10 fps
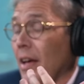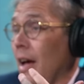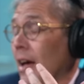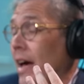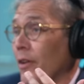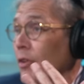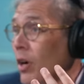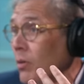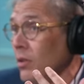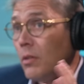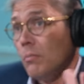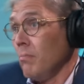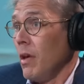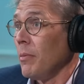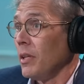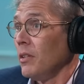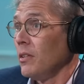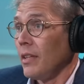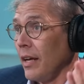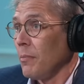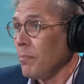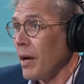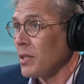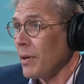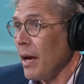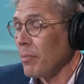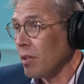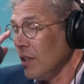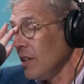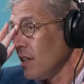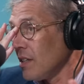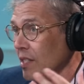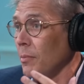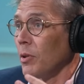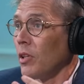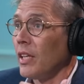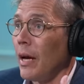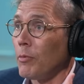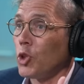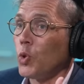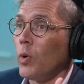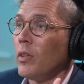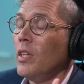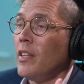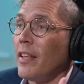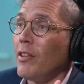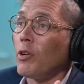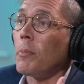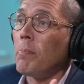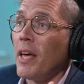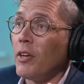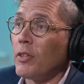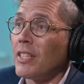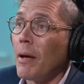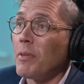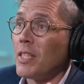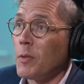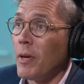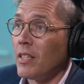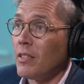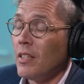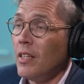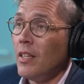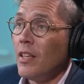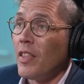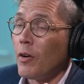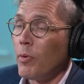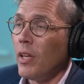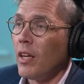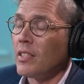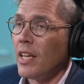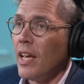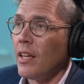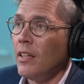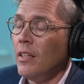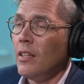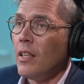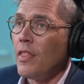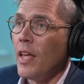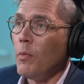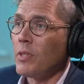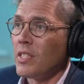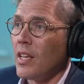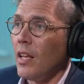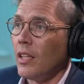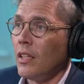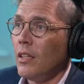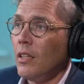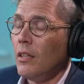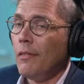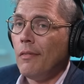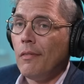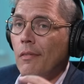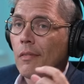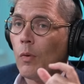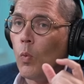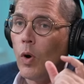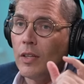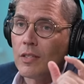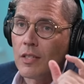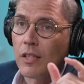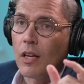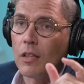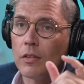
I, I don't know? Maybe that could possibly happen. Similarly, I'm sure that your competitors that I'm in this space that are realizing, hey, they were selling one slug